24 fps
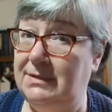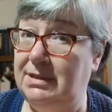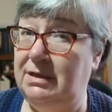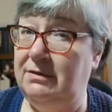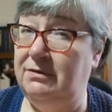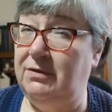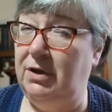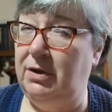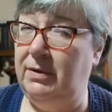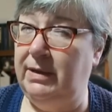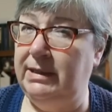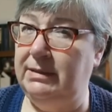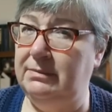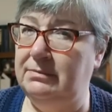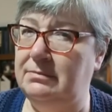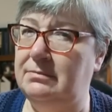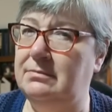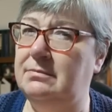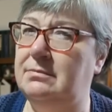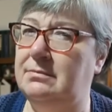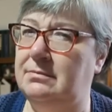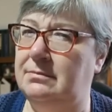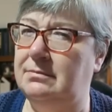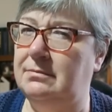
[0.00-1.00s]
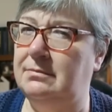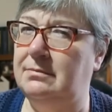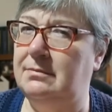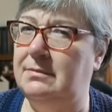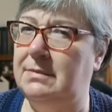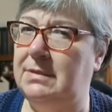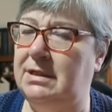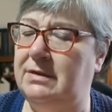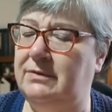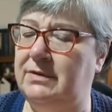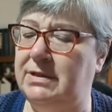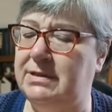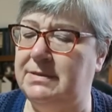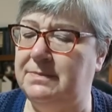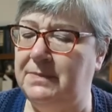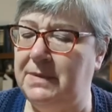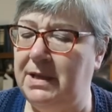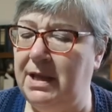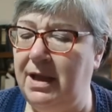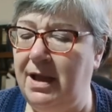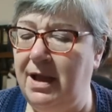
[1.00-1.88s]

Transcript: You following? Marvellous.